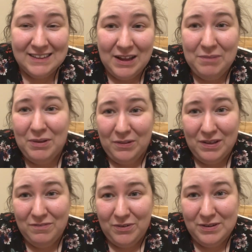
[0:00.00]
So I'm not
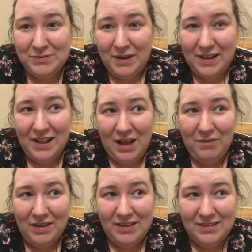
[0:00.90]
looking forward to waiting an
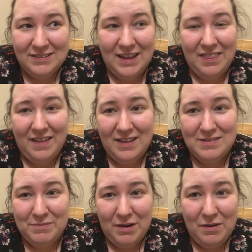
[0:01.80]
hour to get
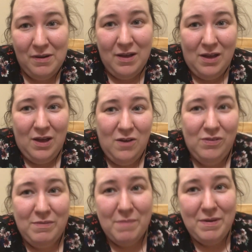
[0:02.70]
that tomorrow.
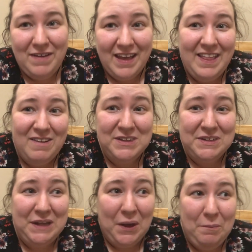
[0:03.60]
Hopefully maybe if I get there as
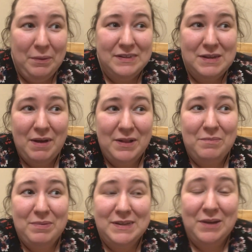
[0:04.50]
soon as it opens, it might
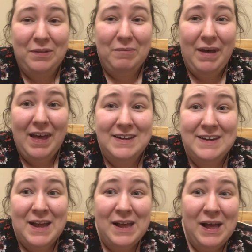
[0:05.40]
not be so bad,
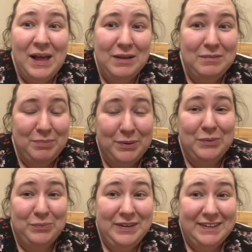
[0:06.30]

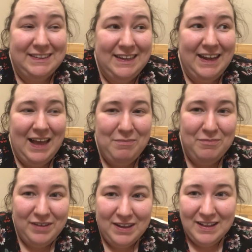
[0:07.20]
but we'll see.
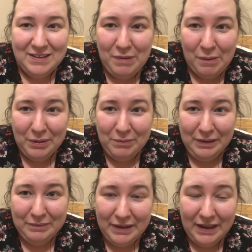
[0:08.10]
I'm thinking it probably
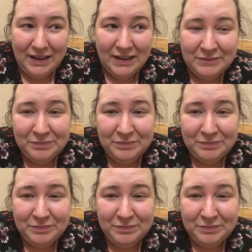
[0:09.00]
will be.